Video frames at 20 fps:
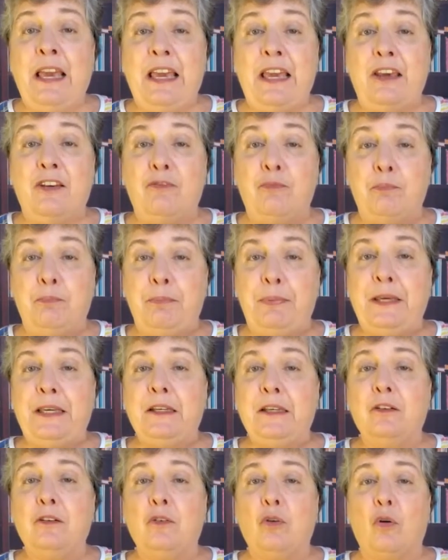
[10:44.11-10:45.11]
if
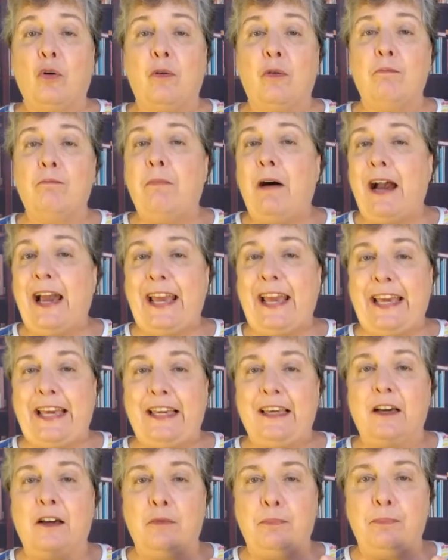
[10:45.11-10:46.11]
Bill or
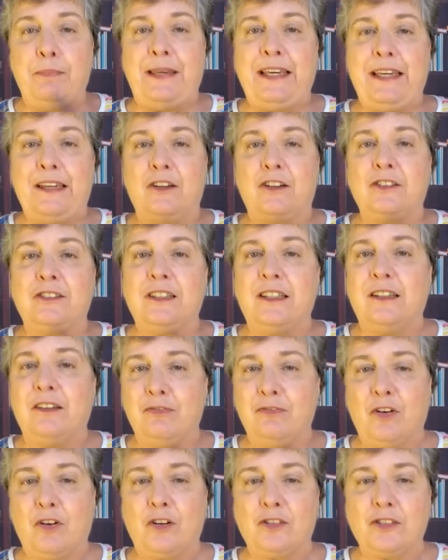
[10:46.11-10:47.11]
Mike appears in the
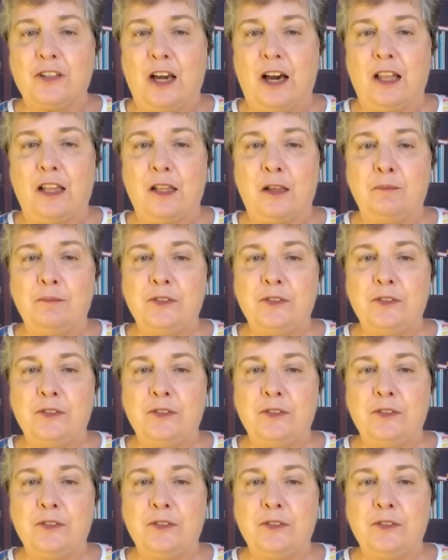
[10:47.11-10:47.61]
first column.